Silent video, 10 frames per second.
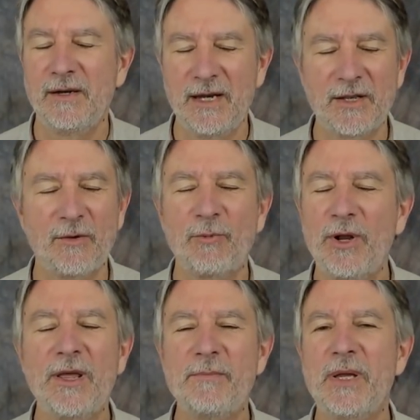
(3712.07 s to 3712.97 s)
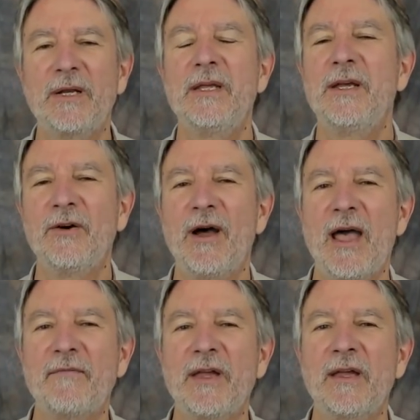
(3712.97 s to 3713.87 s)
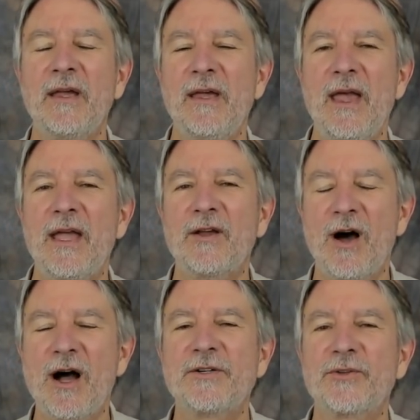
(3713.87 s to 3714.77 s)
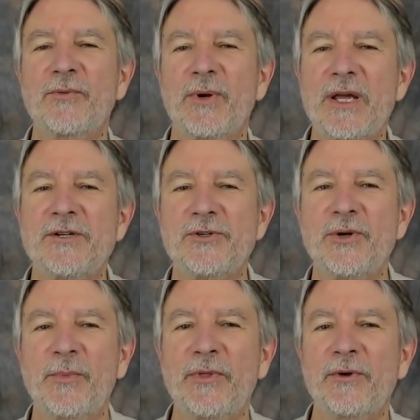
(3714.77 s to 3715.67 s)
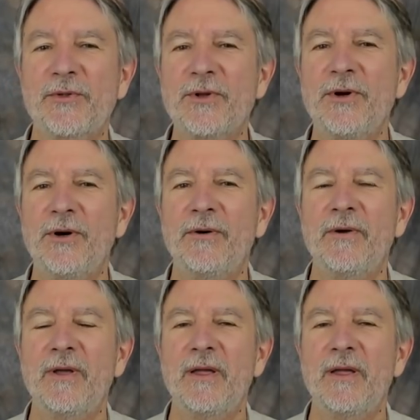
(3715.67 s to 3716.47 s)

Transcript: It's a really big deal having a conscious relationship with your soul,